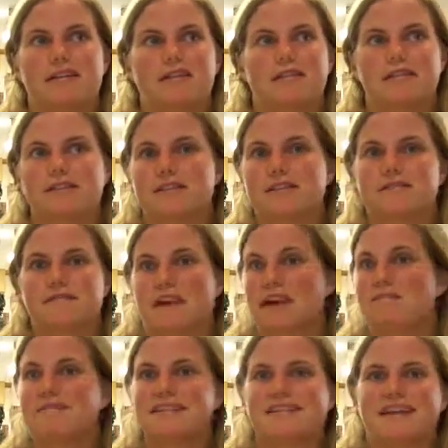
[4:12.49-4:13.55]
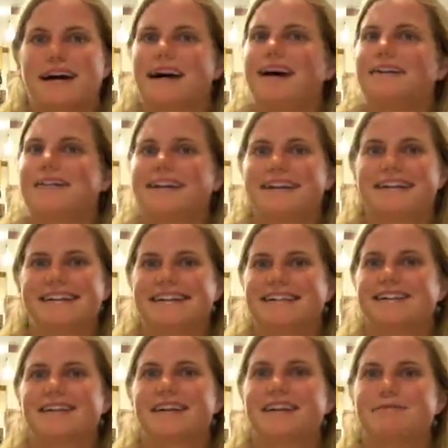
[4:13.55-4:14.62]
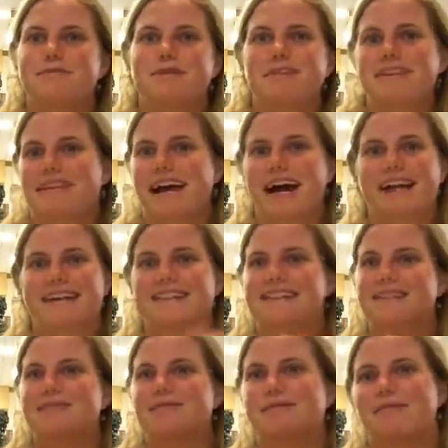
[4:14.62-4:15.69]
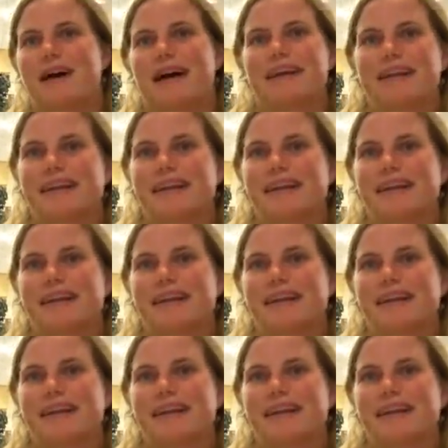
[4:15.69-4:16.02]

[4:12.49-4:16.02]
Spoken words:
there's just families out, and the community kind of seeps back